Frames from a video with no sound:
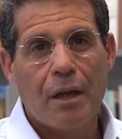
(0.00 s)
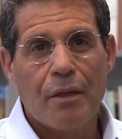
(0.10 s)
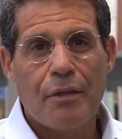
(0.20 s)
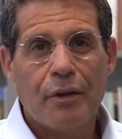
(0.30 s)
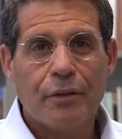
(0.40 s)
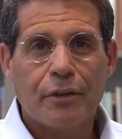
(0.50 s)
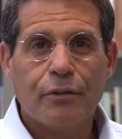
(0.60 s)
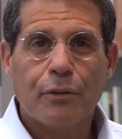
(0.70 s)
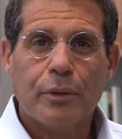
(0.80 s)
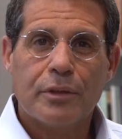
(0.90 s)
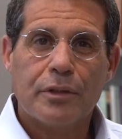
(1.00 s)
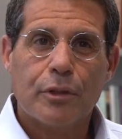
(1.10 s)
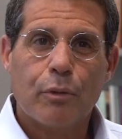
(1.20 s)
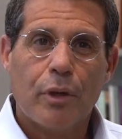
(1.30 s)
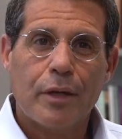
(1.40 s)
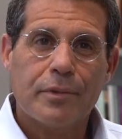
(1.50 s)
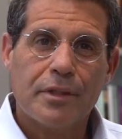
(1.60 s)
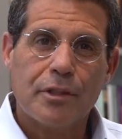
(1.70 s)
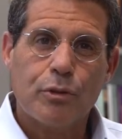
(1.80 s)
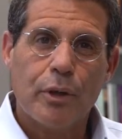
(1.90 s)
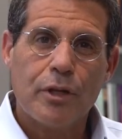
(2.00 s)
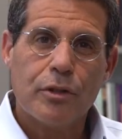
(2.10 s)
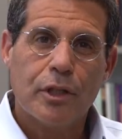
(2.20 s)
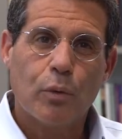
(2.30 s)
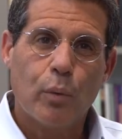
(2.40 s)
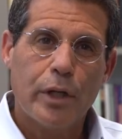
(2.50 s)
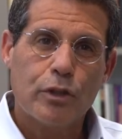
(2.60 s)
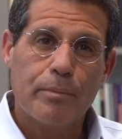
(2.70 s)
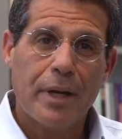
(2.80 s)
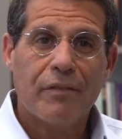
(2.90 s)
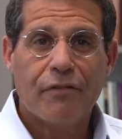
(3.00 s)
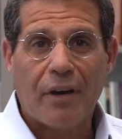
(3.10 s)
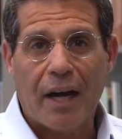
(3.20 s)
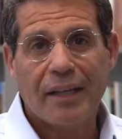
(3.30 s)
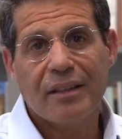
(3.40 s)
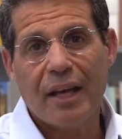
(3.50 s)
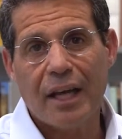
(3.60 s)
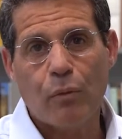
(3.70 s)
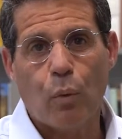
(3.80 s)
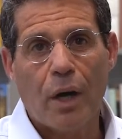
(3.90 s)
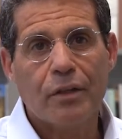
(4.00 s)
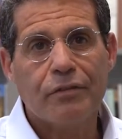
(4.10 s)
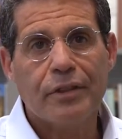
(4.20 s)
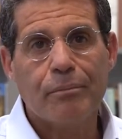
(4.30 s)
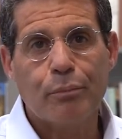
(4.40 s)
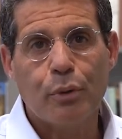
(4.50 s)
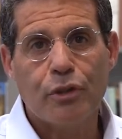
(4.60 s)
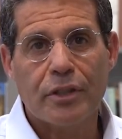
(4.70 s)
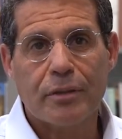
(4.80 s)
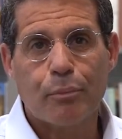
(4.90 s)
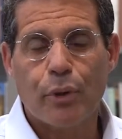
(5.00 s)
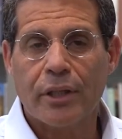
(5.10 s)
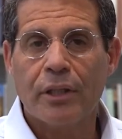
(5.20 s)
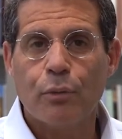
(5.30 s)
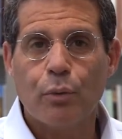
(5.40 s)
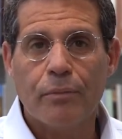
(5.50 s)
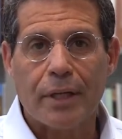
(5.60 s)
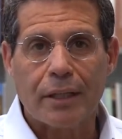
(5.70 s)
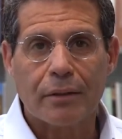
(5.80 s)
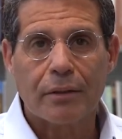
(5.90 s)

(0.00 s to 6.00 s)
There, the Torah describes a situation in which men fight and one of them pushes a pregnant woman.